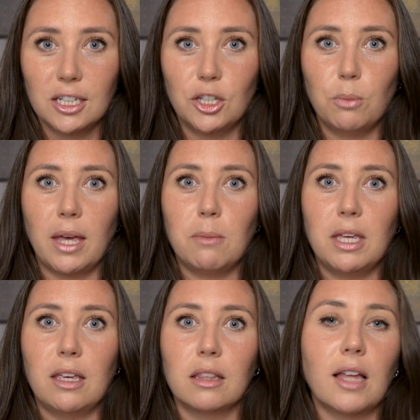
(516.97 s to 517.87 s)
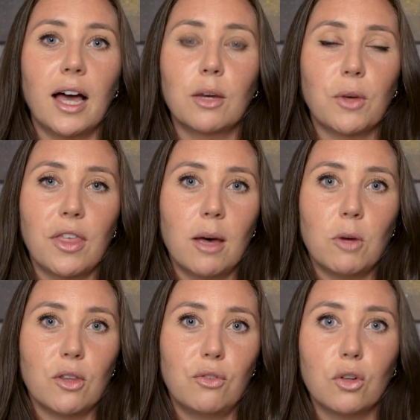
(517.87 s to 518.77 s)
You may be lying with them
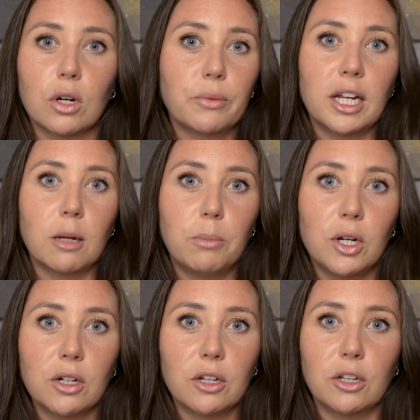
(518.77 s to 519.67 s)
on the floor reading a book,